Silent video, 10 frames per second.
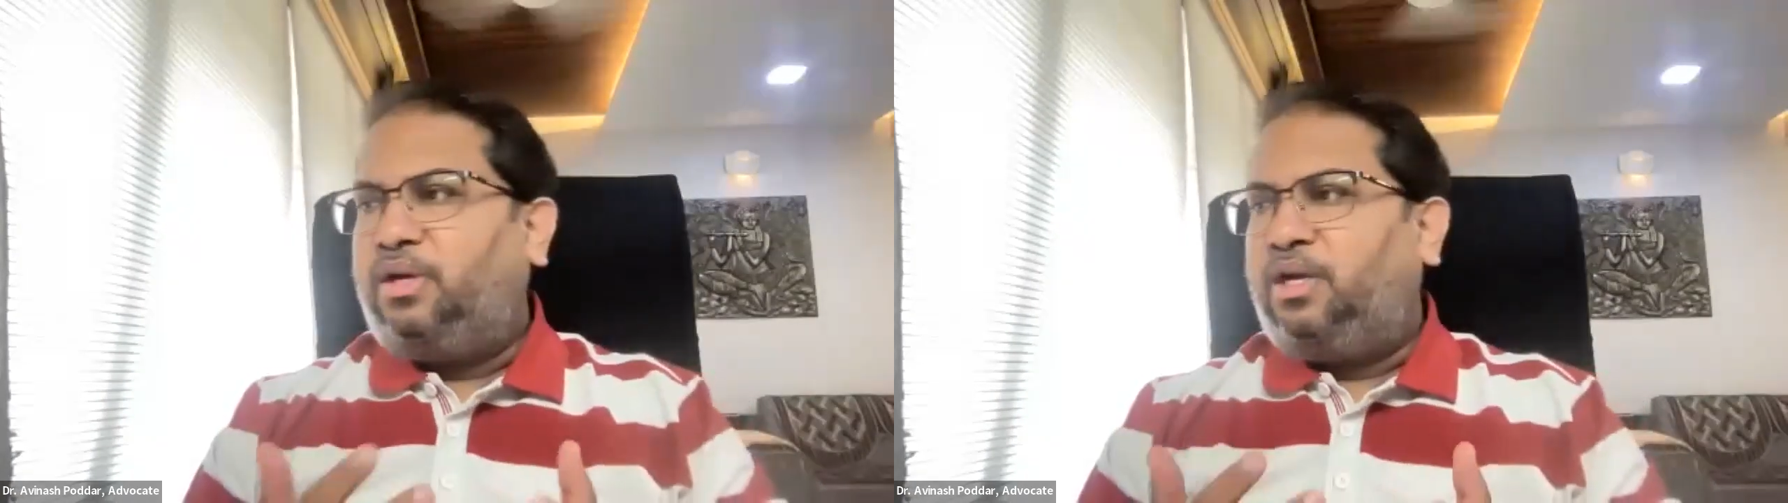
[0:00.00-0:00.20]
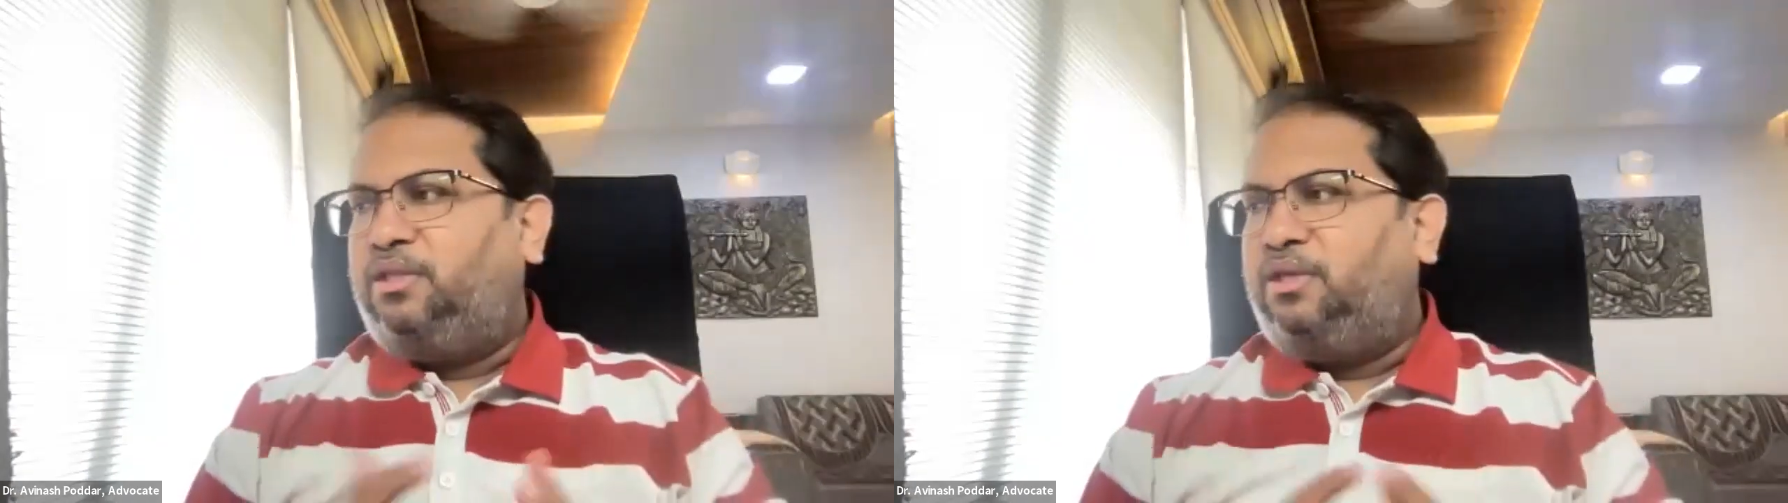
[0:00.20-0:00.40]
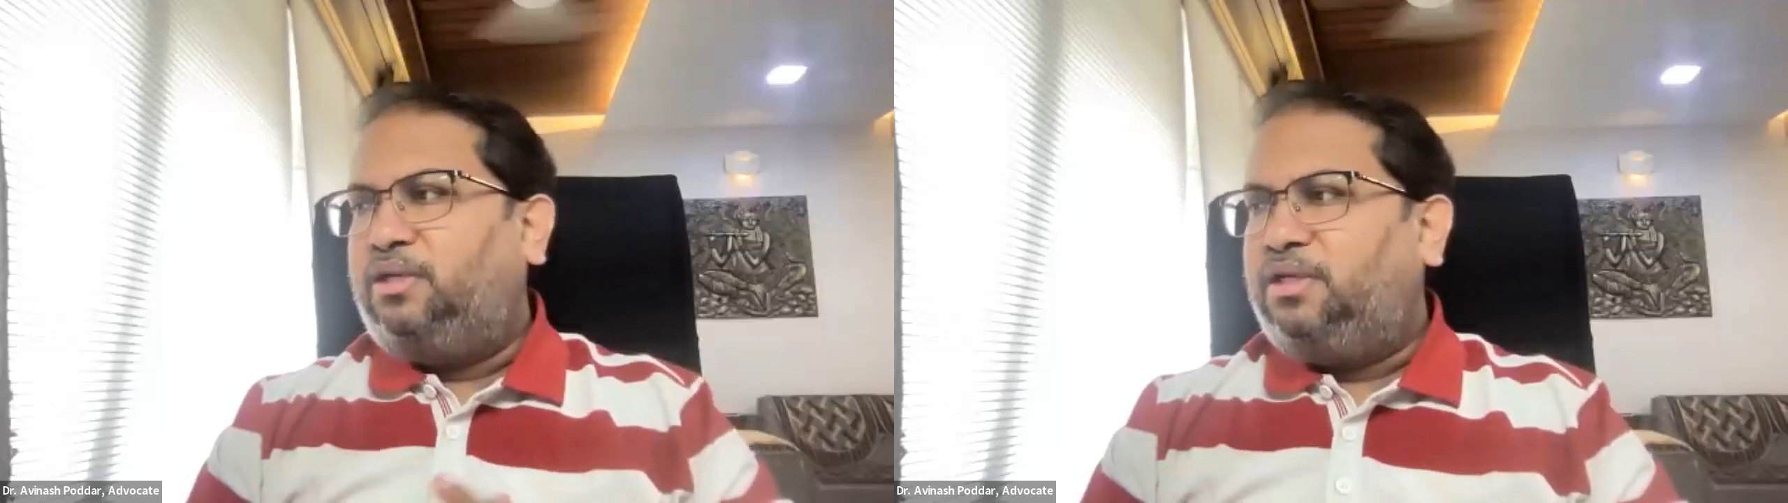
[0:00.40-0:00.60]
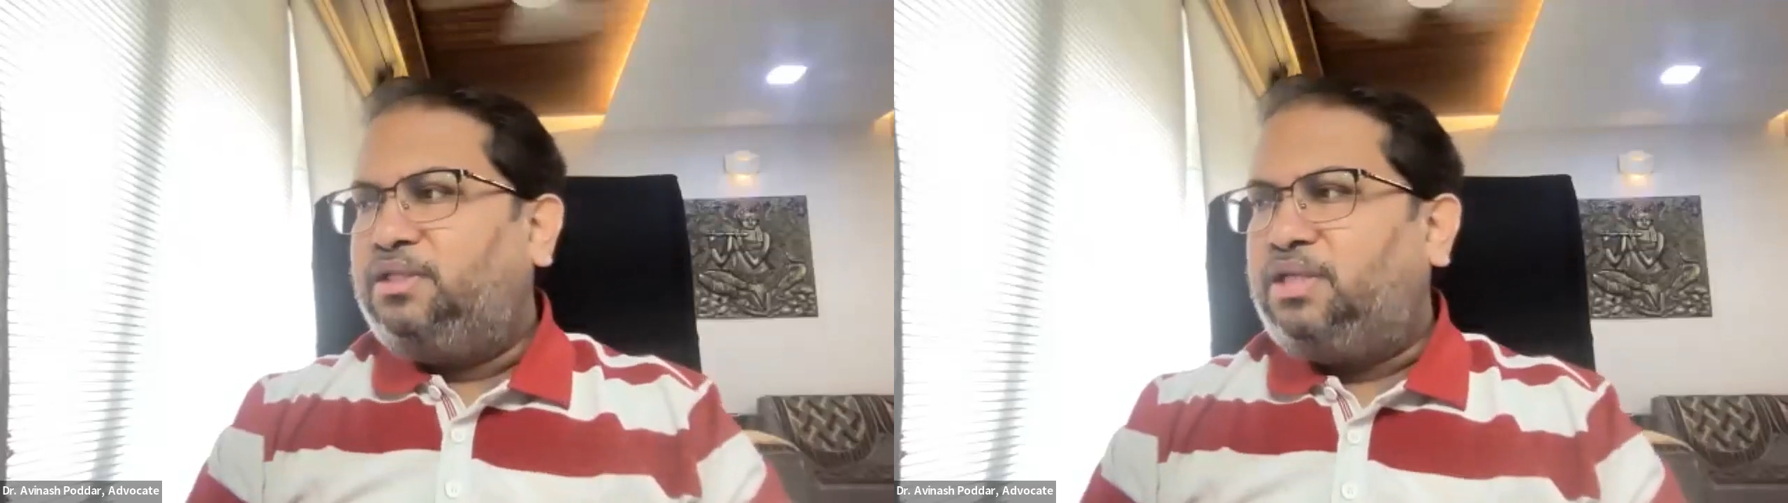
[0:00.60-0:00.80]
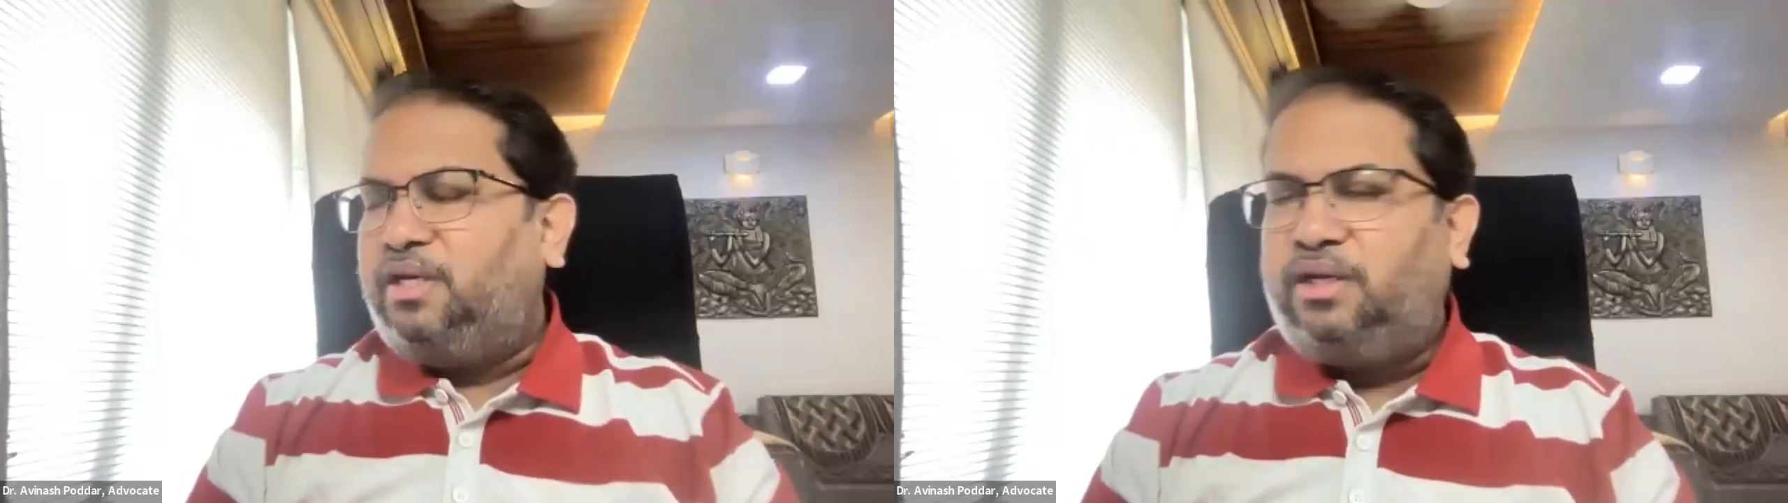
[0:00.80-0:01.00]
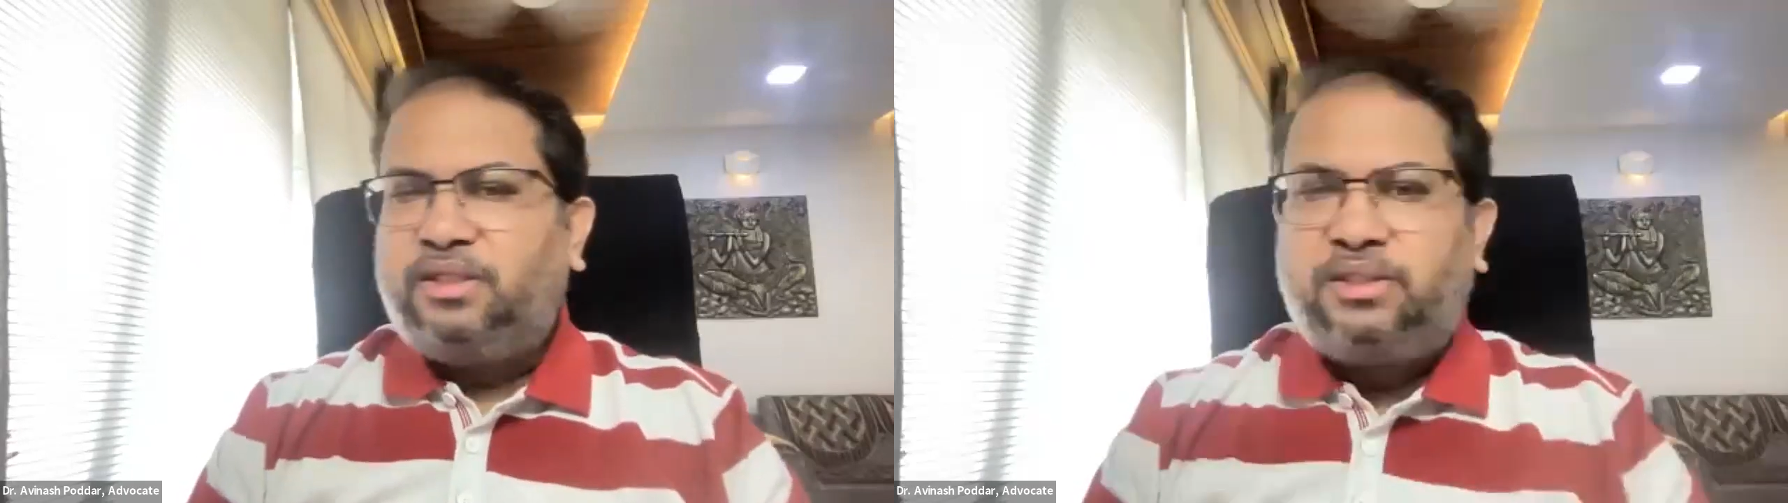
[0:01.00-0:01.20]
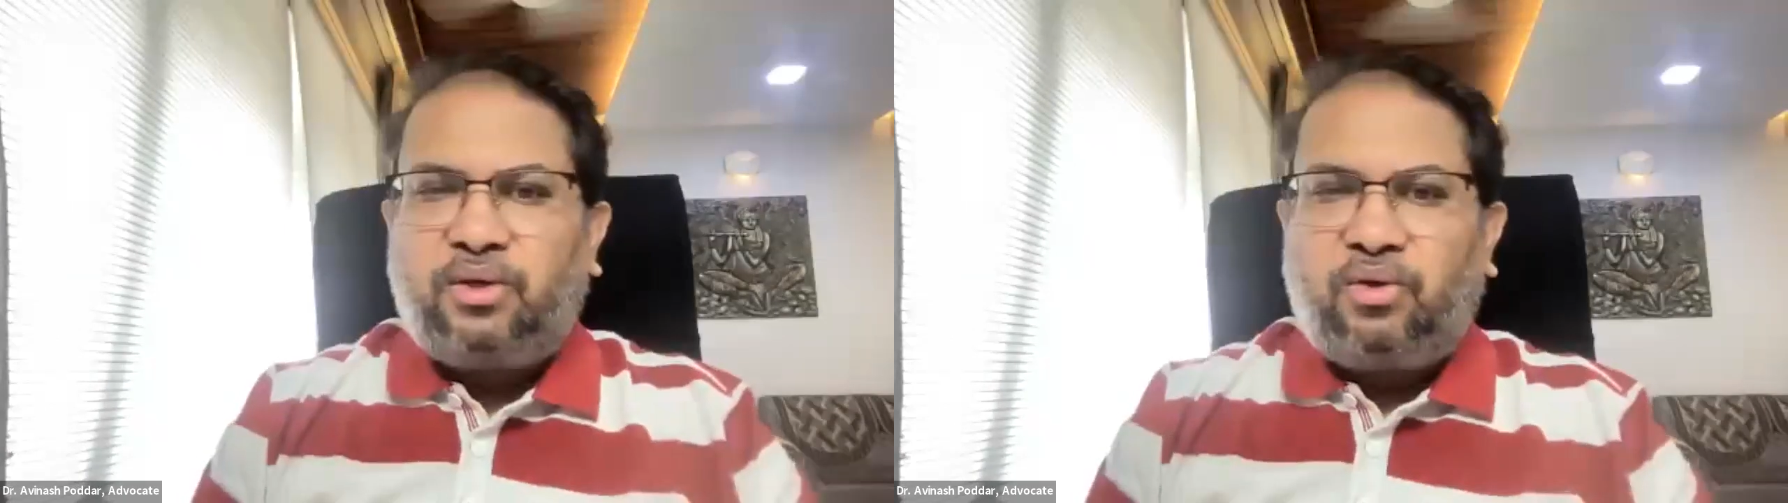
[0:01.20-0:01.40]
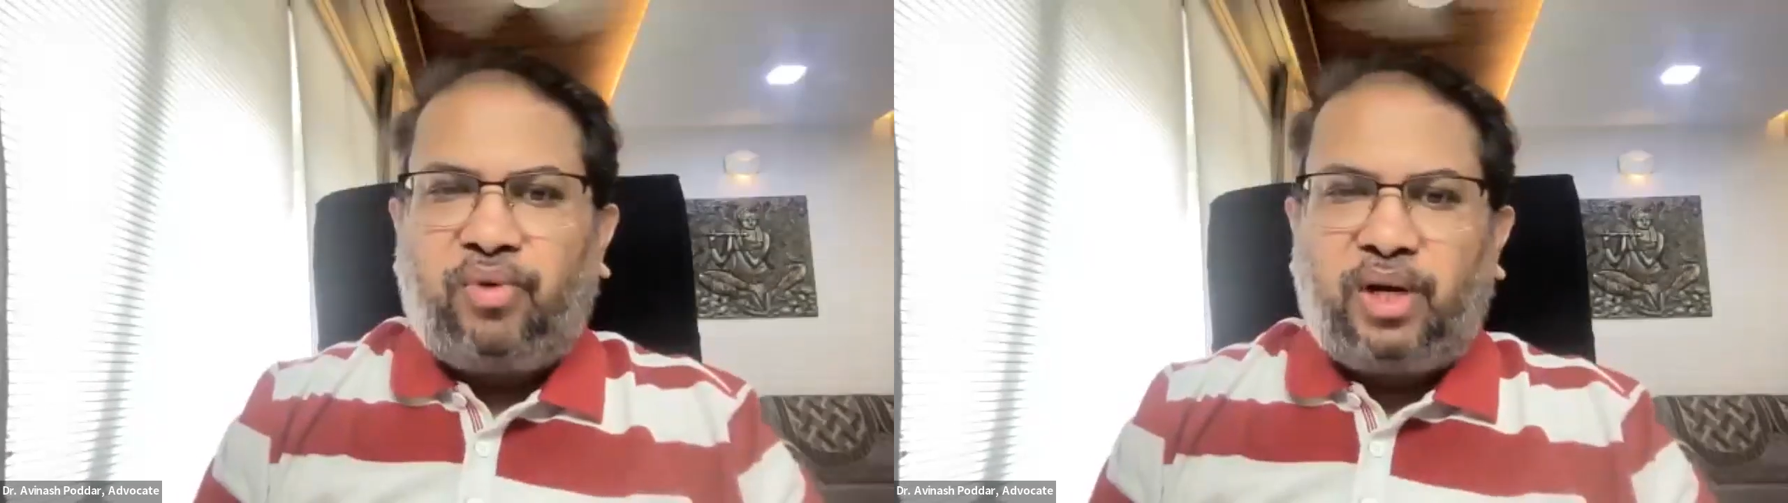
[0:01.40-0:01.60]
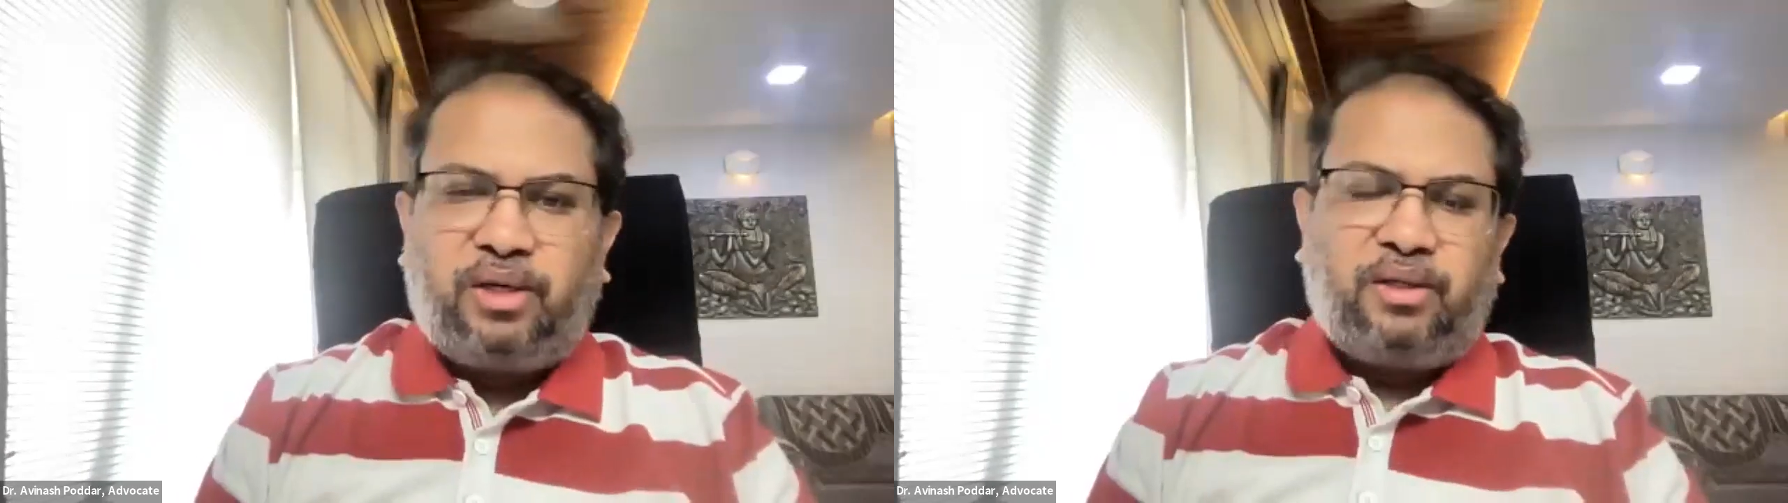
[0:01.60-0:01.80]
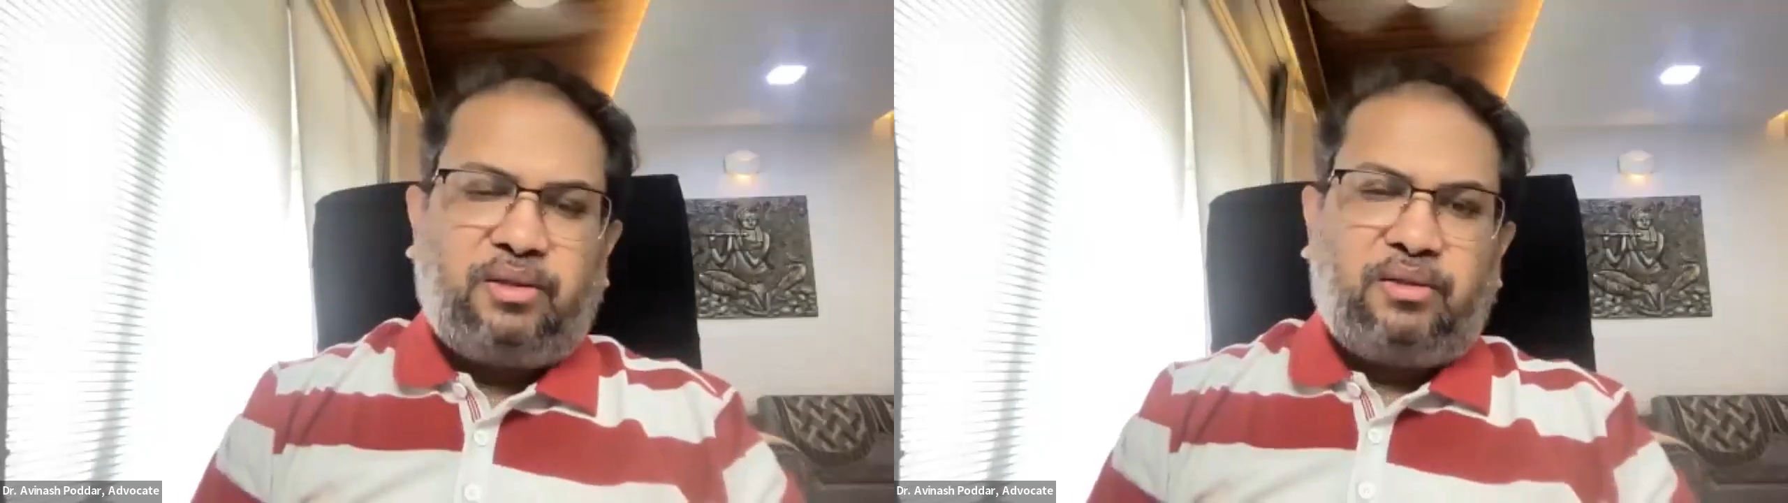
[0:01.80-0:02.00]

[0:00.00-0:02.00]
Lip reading: I think it is INS 01,